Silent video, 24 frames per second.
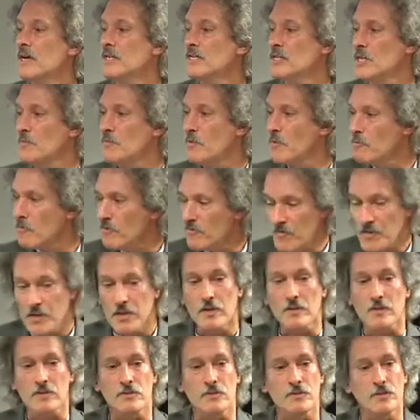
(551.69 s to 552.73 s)
to be
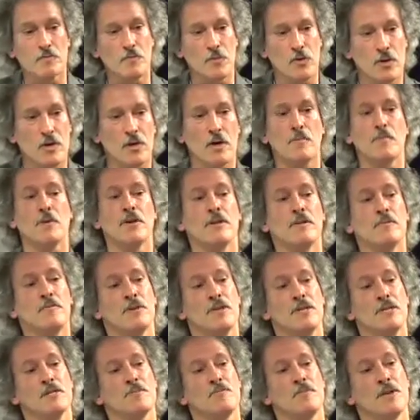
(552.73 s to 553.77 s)
revealed to Muhammad,
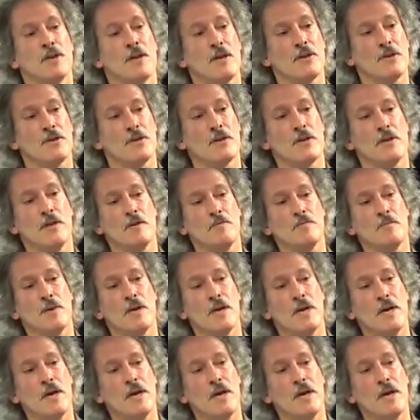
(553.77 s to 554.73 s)
peace be unto him,